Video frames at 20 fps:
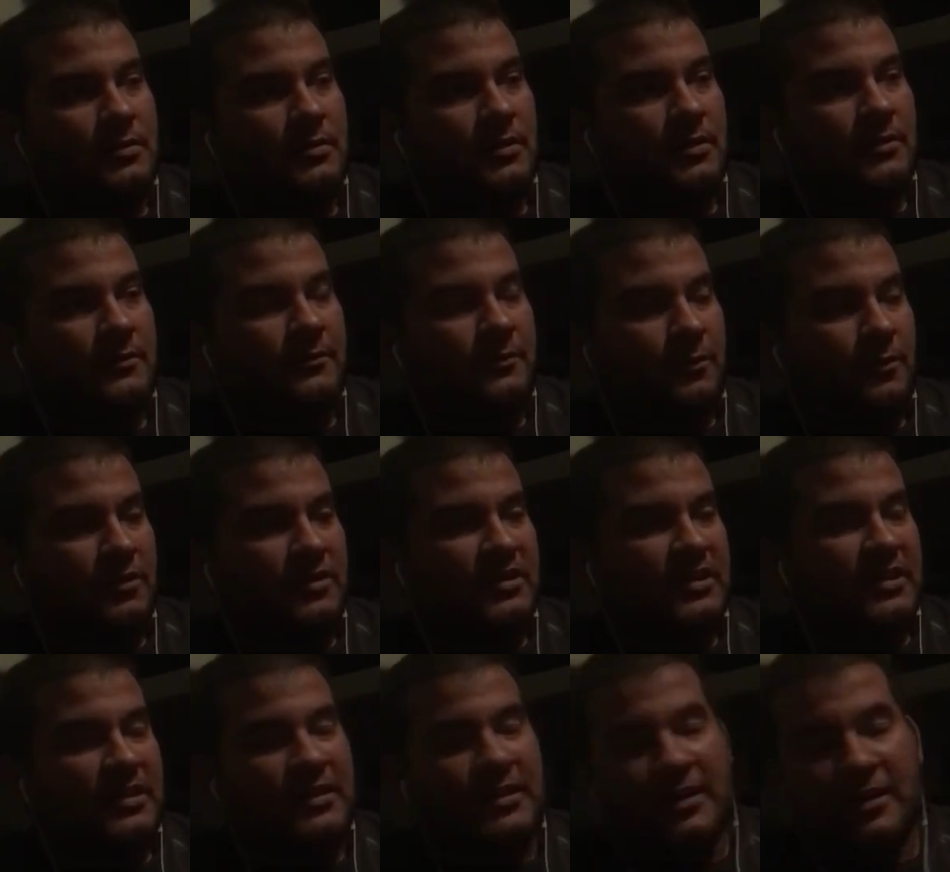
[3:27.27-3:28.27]
in
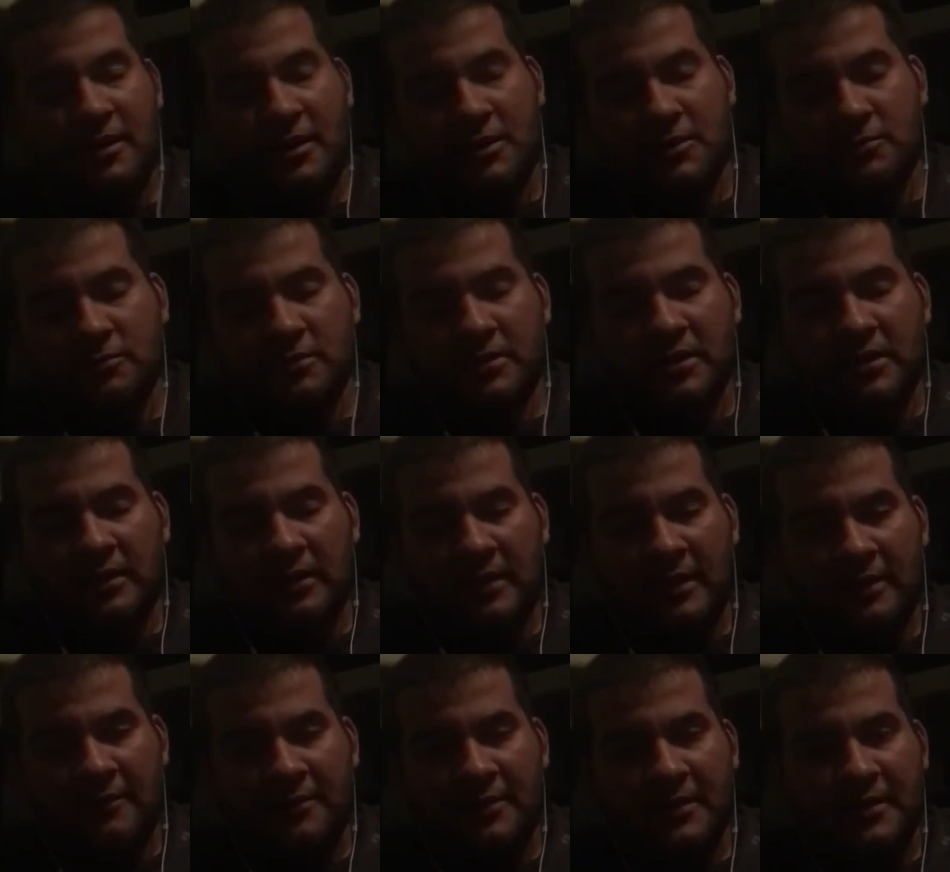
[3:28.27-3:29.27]
14 hours, we get
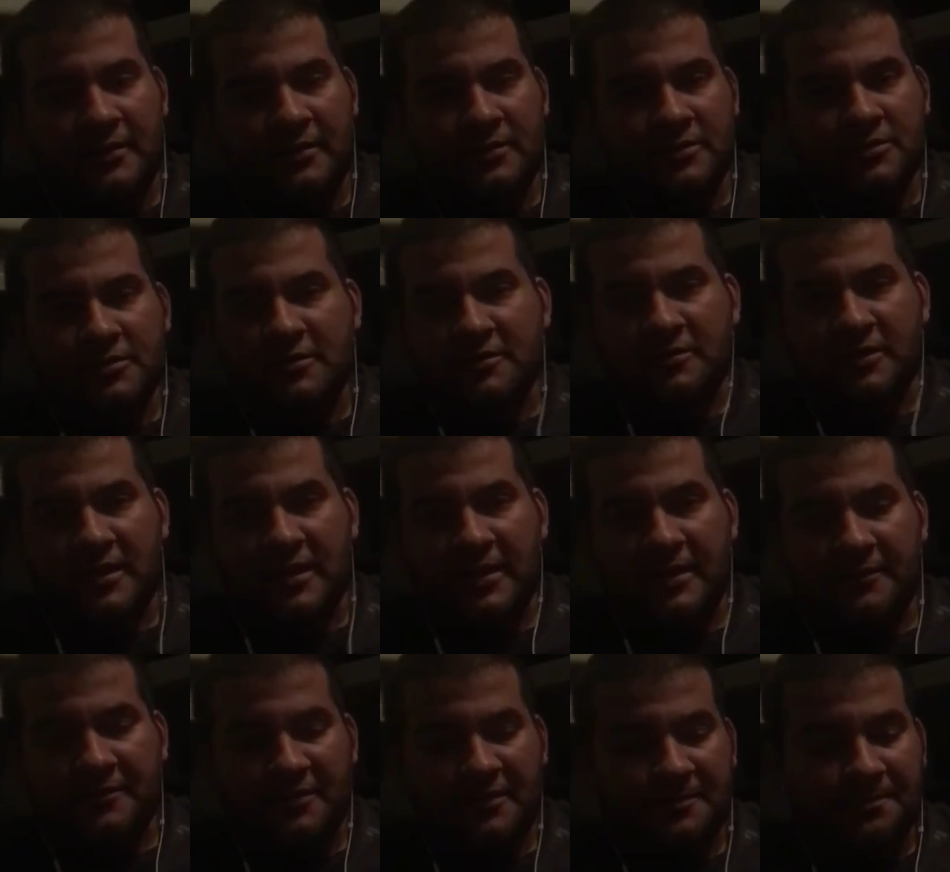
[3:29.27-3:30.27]
11 hours to
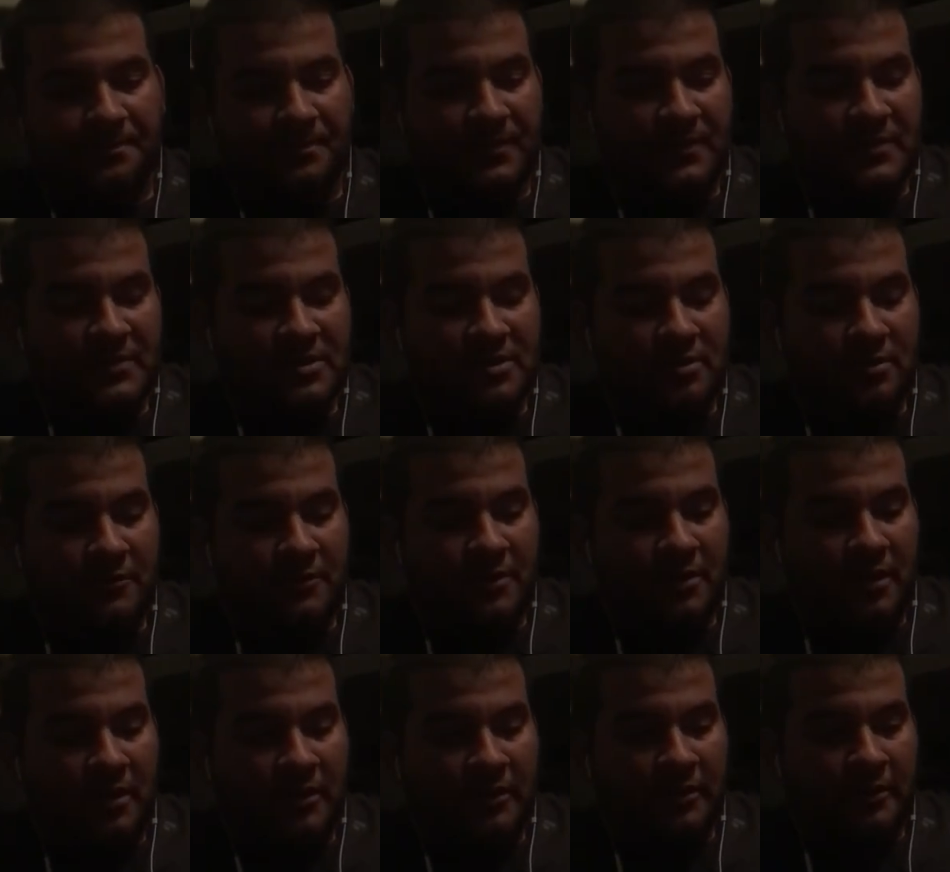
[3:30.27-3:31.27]
drive. So if
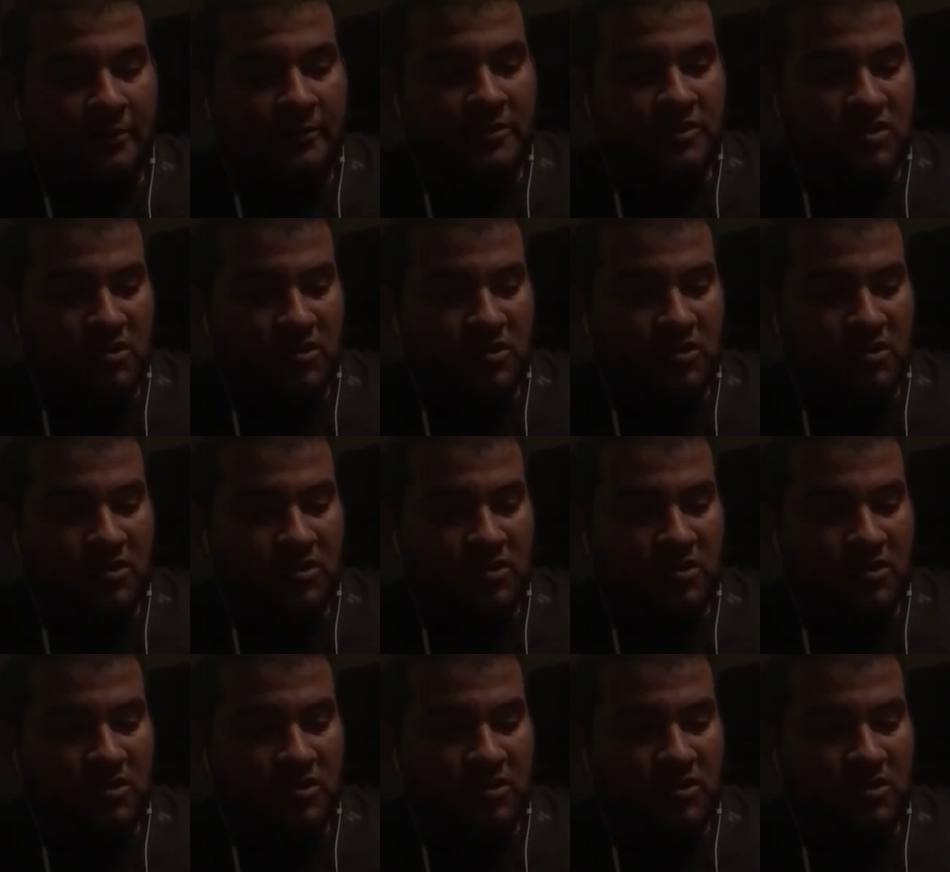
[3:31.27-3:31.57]
y'all are going to